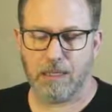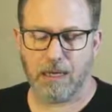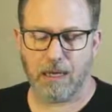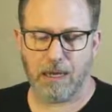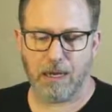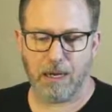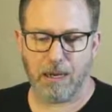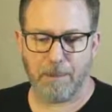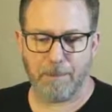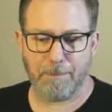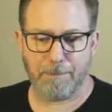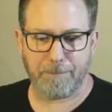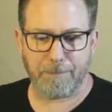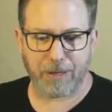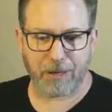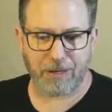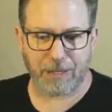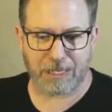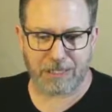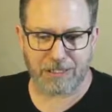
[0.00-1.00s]
him.
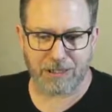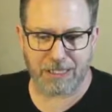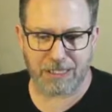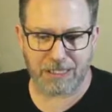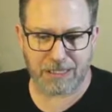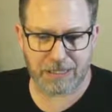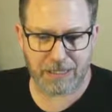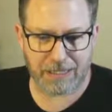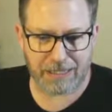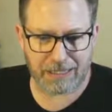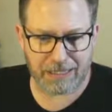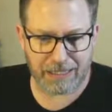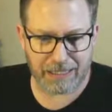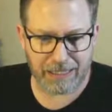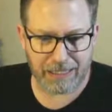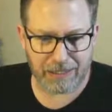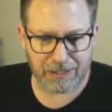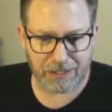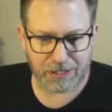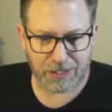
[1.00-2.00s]
Okay, so let's
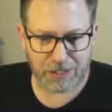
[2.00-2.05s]
see here.